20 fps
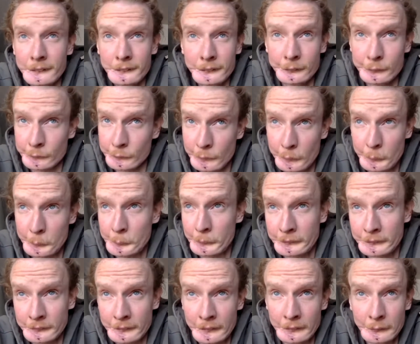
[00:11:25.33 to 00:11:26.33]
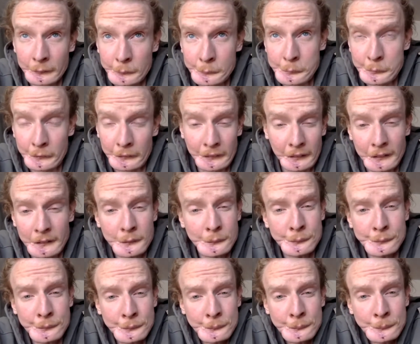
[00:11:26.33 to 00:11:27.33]
to go and look for
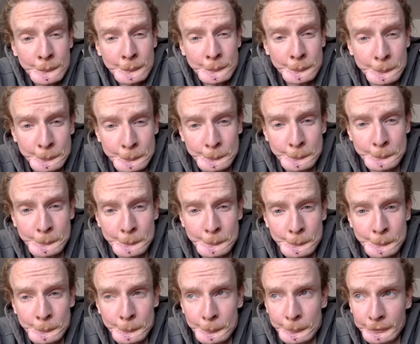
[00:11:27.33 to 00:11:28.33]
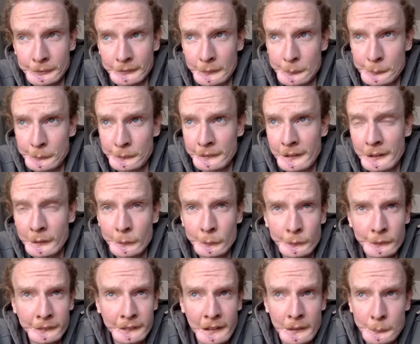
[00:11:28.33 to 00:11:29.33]
love. If you're not
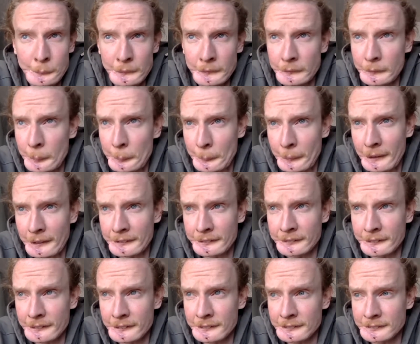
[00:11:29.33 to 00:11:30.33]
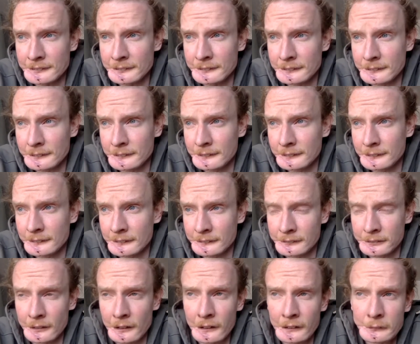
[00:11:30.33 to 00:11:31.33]
hurting anyone in the process,
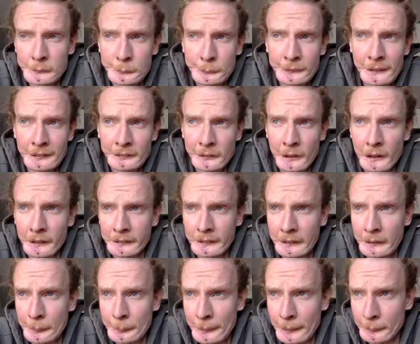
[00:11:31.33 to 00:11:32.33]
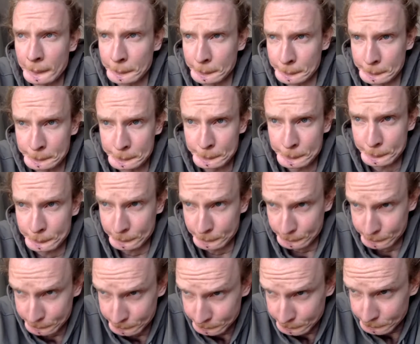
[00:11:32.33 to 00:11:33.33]
as long as we're not talking about,
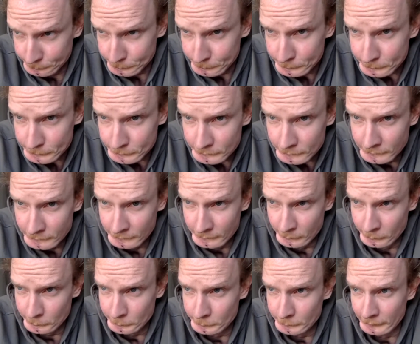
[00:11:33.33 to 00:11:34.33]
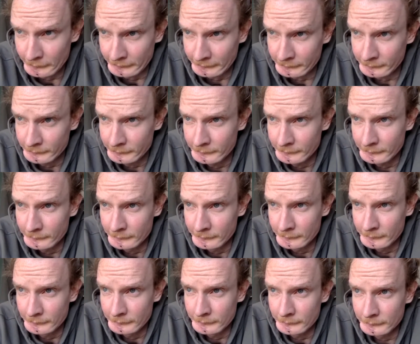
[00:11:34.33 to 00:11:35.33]
like
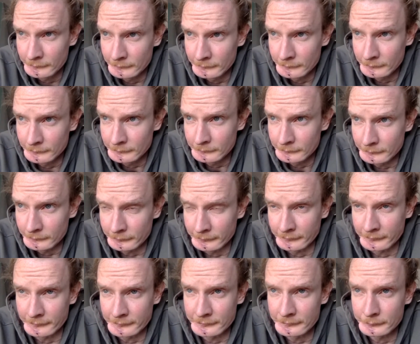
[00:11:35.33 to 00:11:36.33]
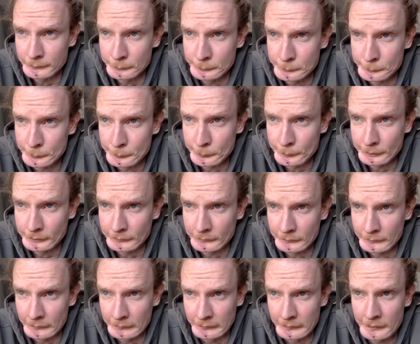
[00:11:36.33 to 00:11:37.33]
these
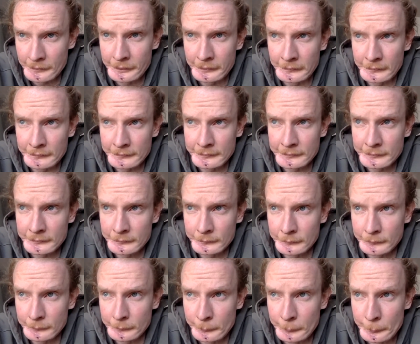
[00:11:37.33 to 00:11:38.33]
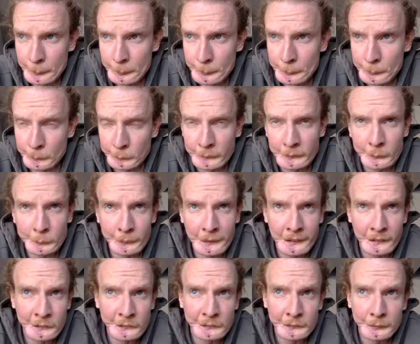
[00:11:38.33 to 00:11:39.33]
loveless,
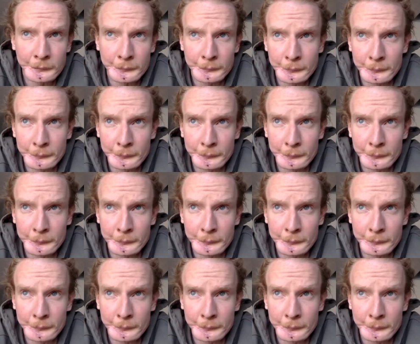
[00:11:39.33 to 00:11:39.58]
prearranged